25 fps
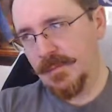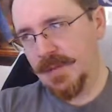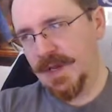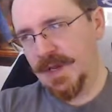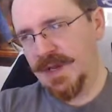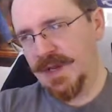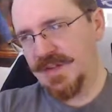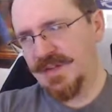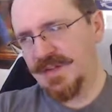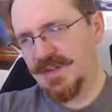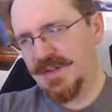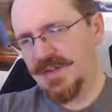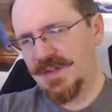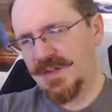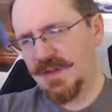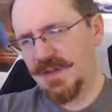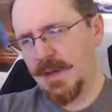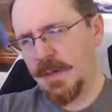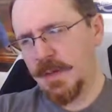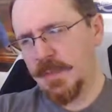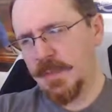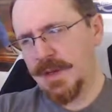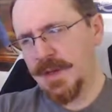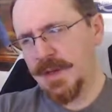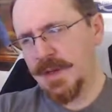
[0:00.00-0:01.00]
I guess I'd say
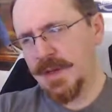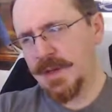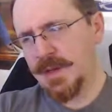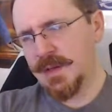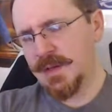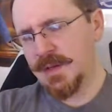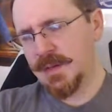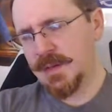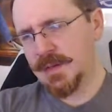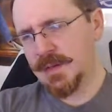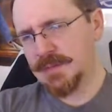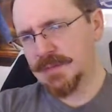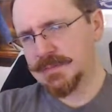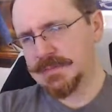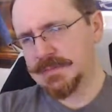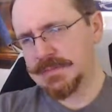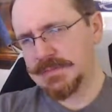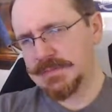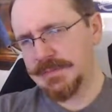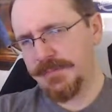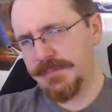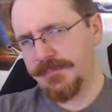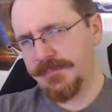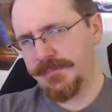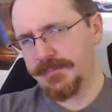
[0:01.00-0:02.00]
nutmeg.
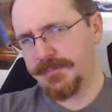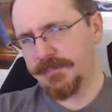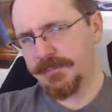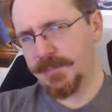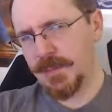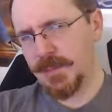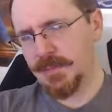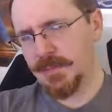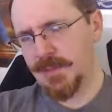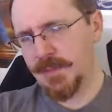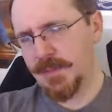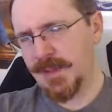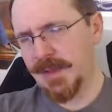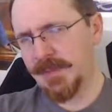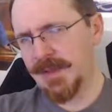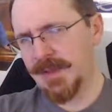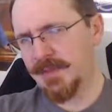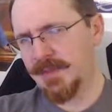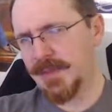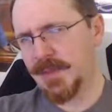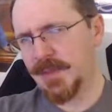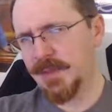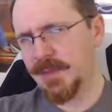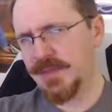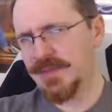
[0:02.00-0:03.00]
My mom
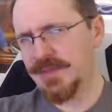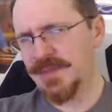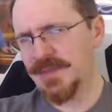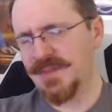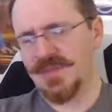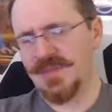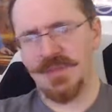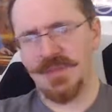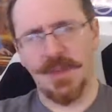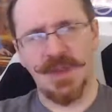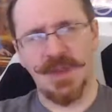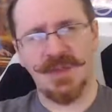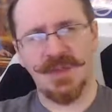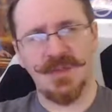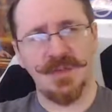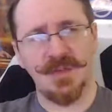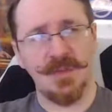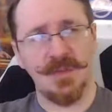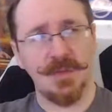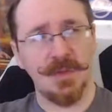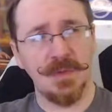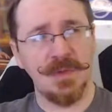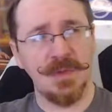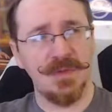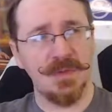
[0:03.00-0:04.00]
gave me a bunch of
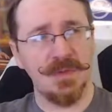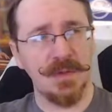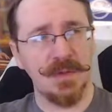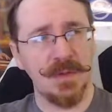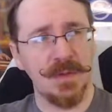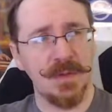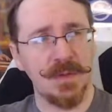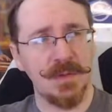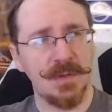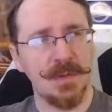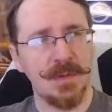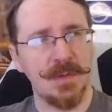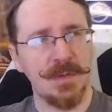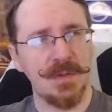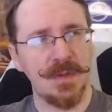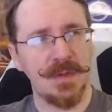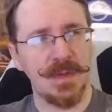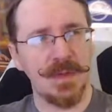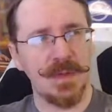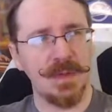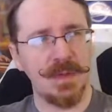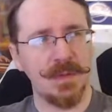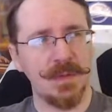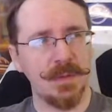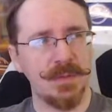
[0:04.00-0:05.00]
spices recently that
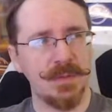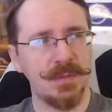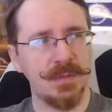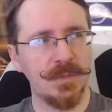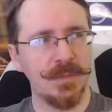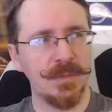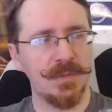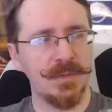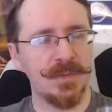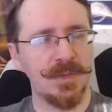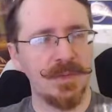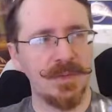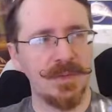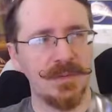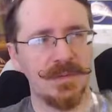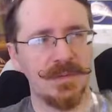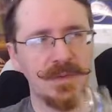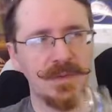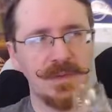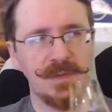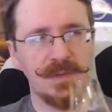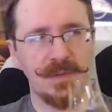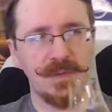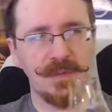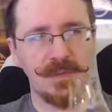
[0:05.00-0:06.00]
I can go through to try and
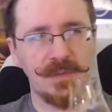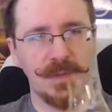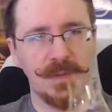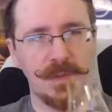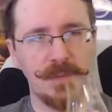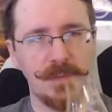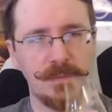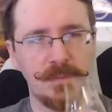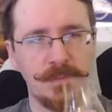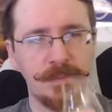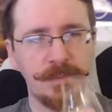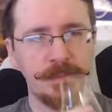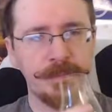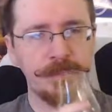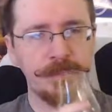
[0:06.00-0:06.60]
figure stuff out.